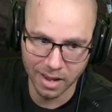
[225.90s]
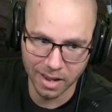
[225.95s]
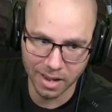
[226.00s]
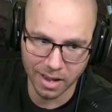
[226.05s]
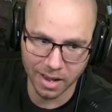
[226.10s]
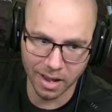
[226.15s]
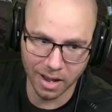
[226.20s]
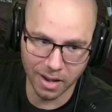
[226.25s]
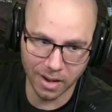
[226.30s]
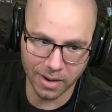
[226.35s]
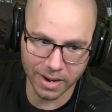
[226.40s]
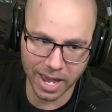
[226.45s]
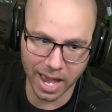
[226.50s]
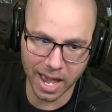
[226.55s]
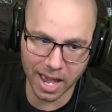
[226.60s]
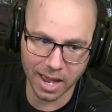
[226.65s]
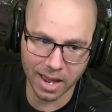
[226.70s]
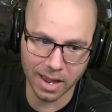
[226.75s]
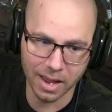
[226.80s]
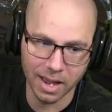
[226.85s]

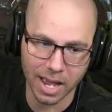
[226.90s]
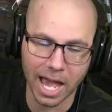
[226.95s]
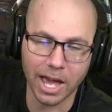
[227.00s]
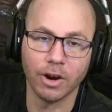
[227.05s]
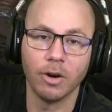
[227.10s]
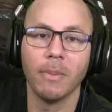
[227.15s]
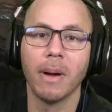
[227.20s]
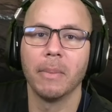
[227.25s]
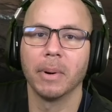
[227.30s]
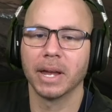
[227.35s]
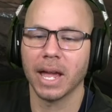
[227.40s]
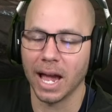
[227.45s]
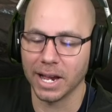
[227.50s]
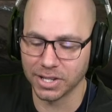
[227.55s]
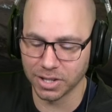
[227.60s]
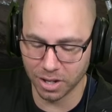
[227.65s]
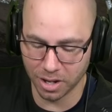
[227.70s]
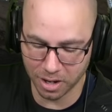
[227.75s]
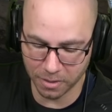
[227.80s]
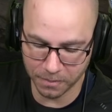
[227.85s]
Okay. And remember, guys,
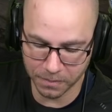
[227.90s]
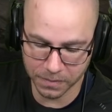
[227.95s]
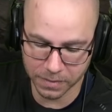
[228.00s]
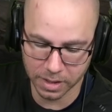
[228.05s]
look.